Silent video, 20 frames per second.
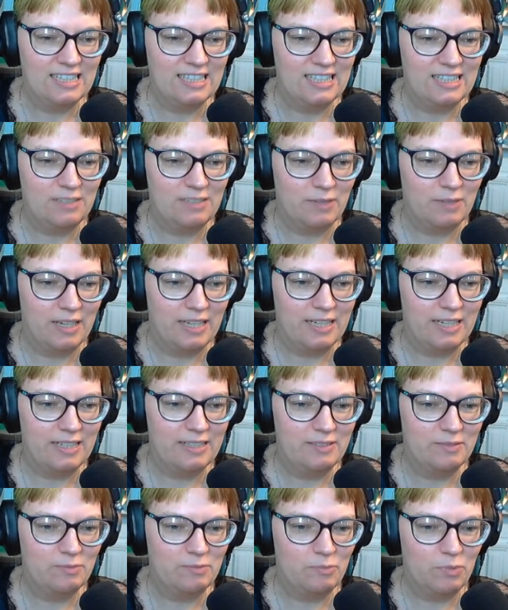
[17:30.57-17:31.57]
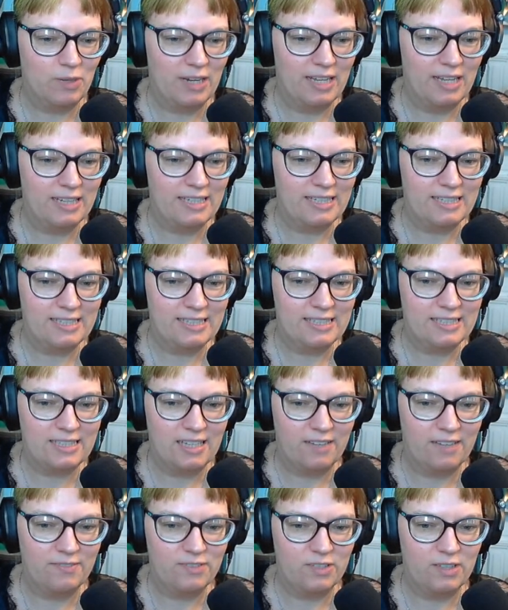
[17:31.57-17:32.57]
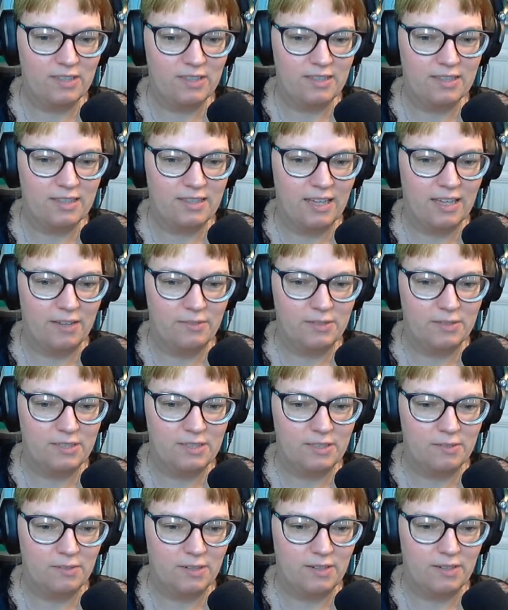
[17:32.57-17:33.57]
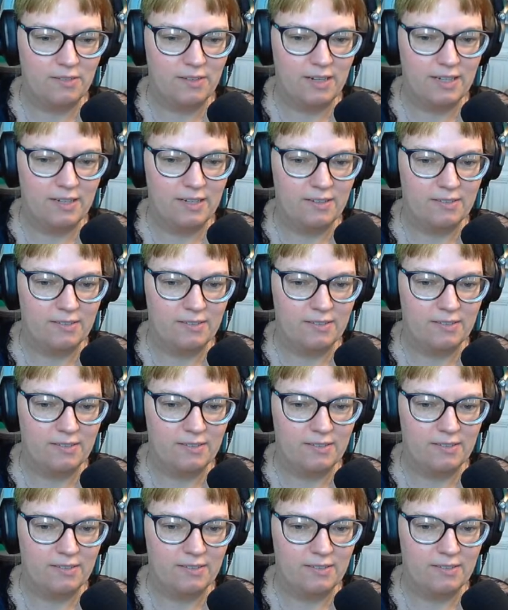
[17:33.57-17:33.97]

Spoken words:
in my branding stuff. So that was the one, right?